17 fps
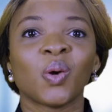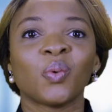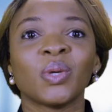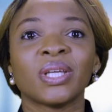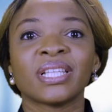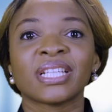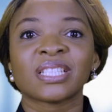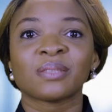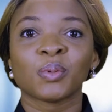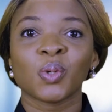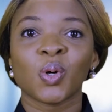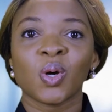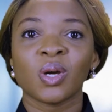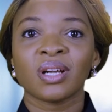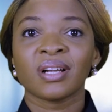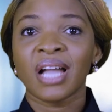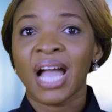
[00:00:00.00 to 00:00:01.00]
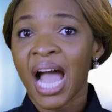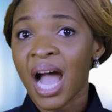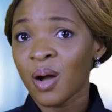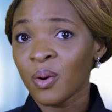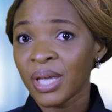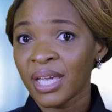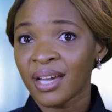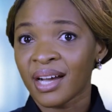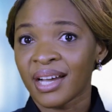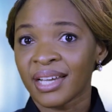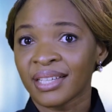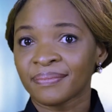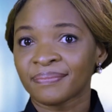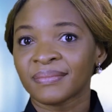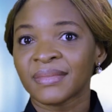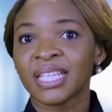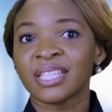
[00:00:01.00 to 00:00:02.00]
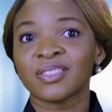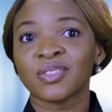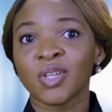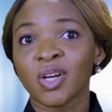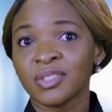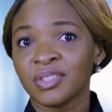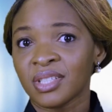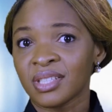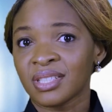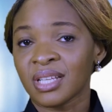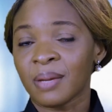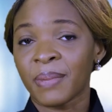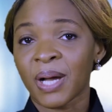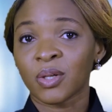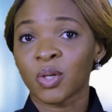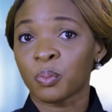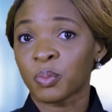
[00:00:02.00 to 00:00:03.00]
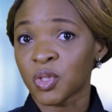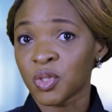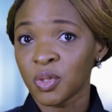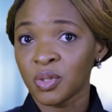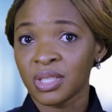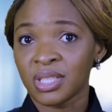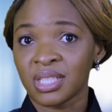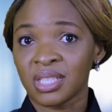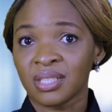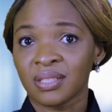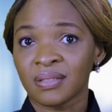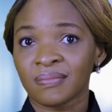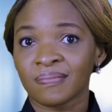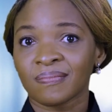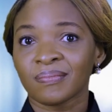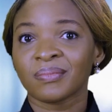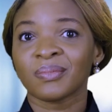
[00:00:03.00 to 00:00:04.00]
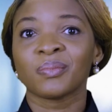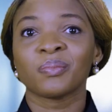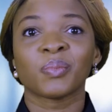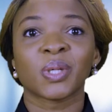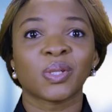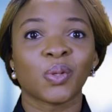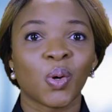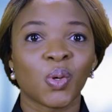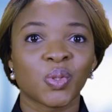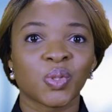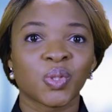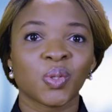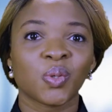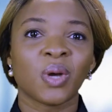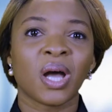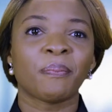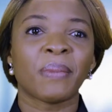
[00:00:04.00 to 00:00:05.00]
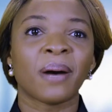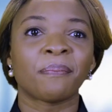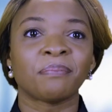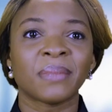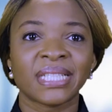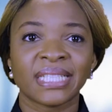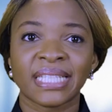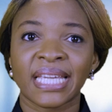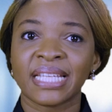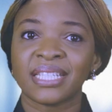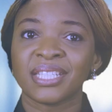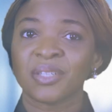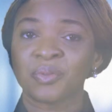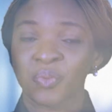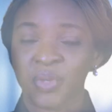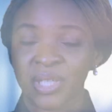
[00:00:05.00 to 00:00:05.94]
we'll explore how AI is not just about opportunity, but also about mitigating